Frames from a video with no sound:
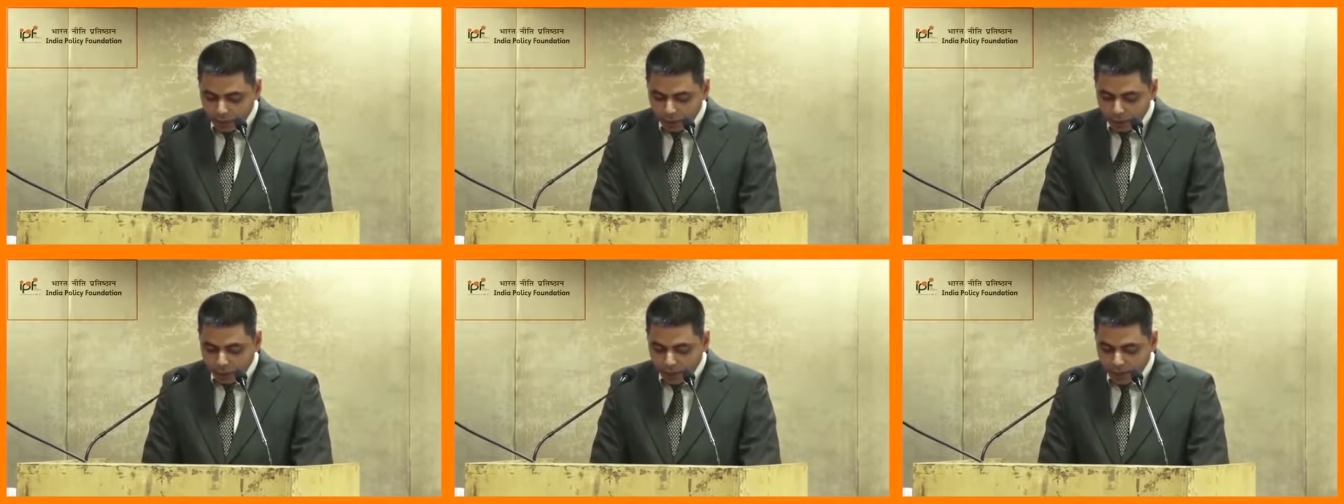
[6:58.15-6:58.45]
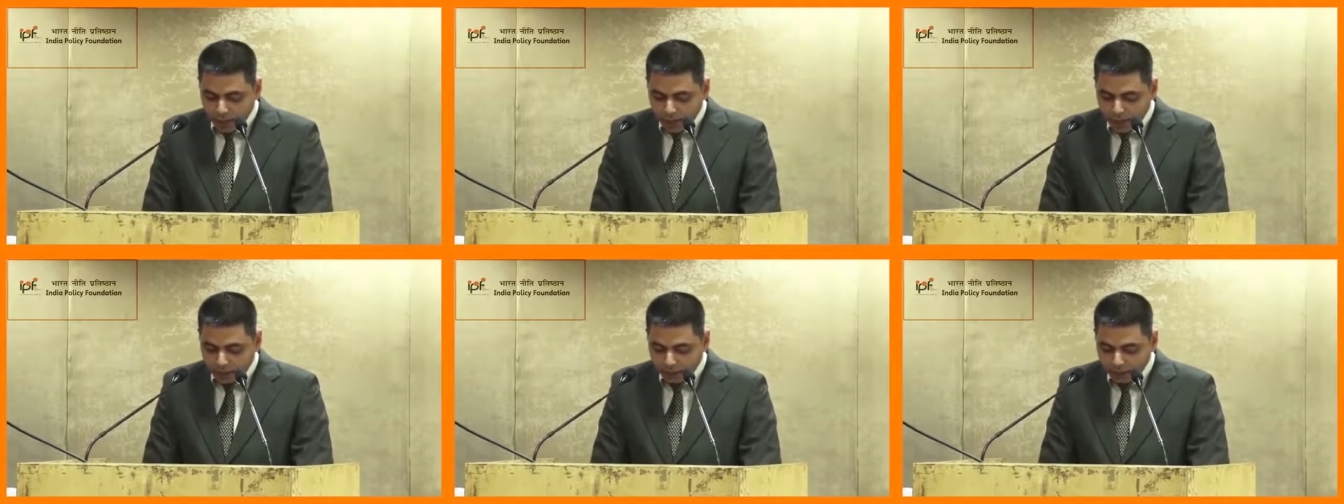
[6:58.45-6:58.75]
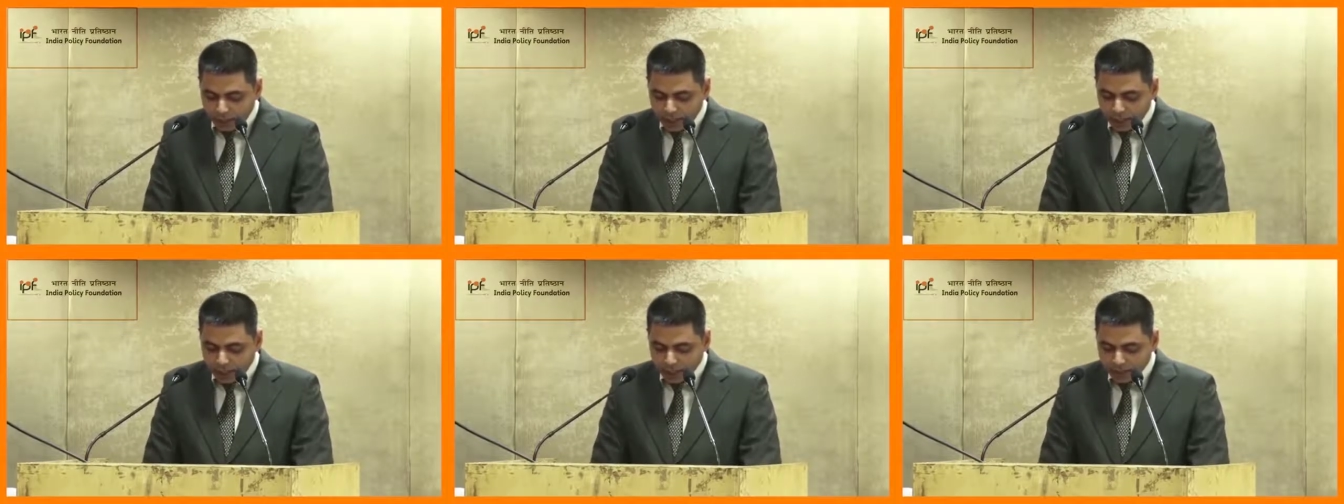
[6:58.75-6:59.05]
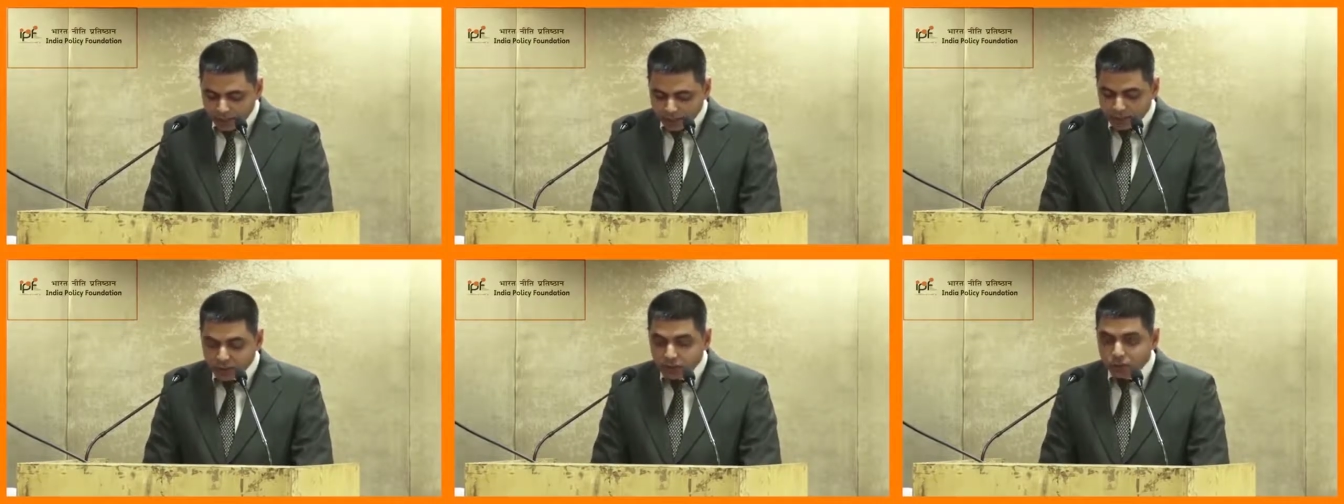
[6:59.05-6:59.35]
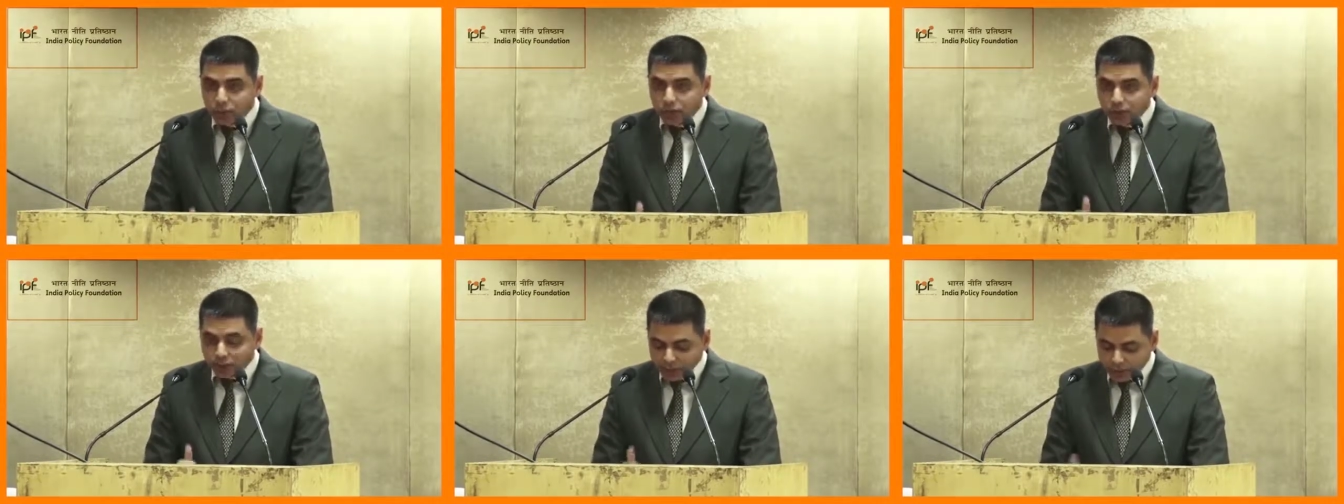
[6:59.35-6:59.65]
for having access
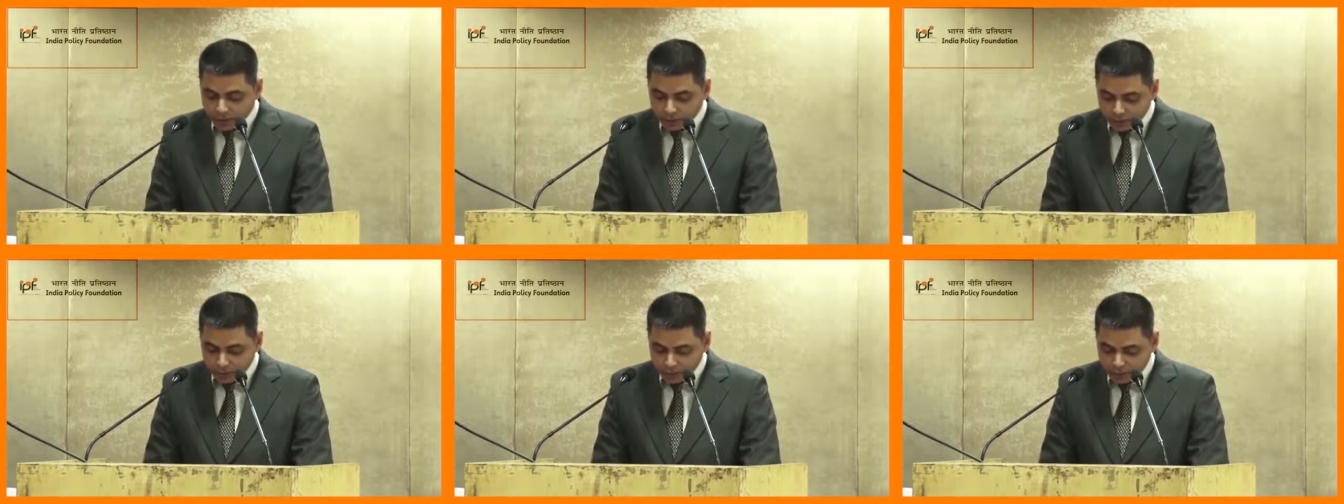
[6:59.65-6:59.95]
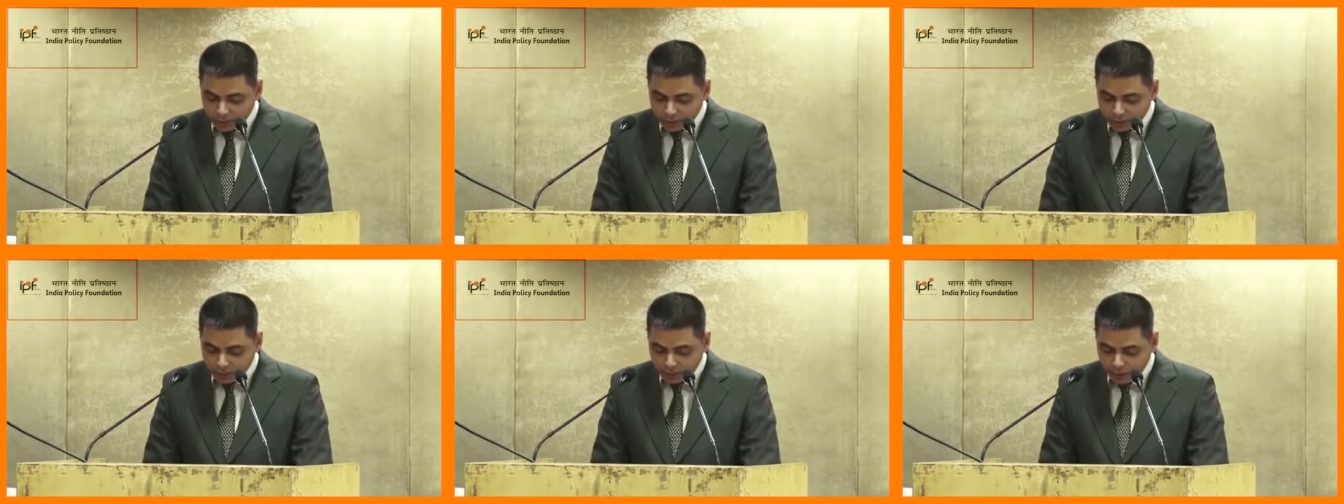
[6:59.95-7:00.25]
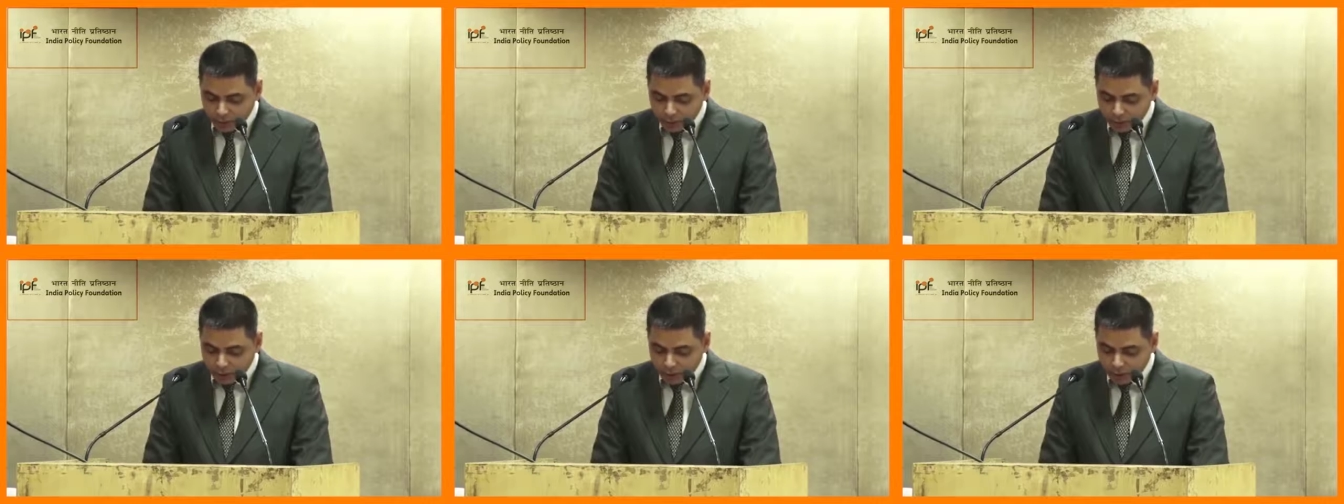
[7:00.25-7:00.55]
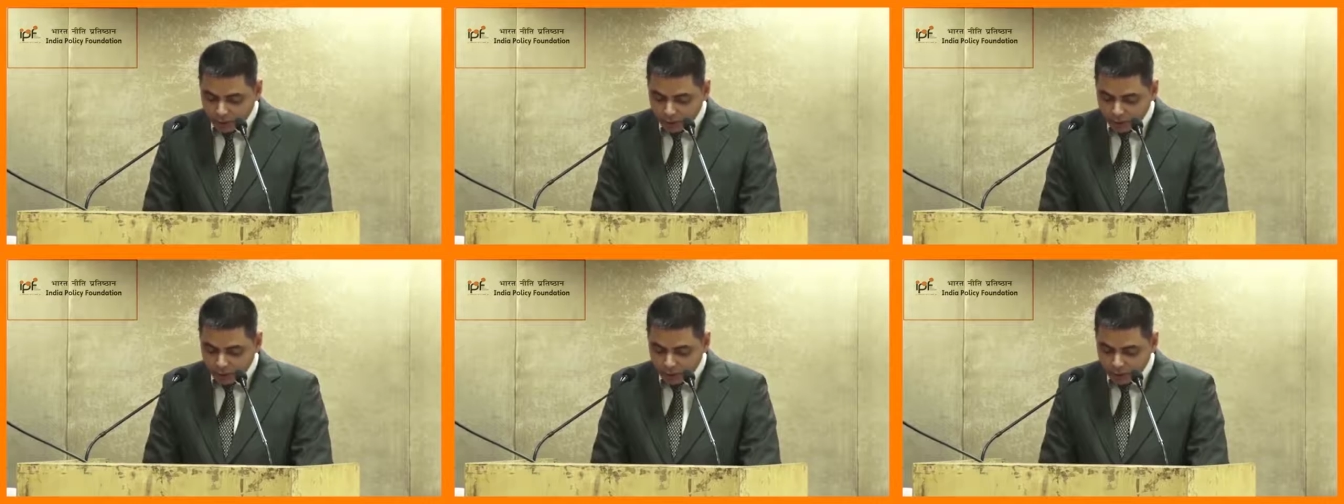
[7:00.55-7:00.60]
to the resources,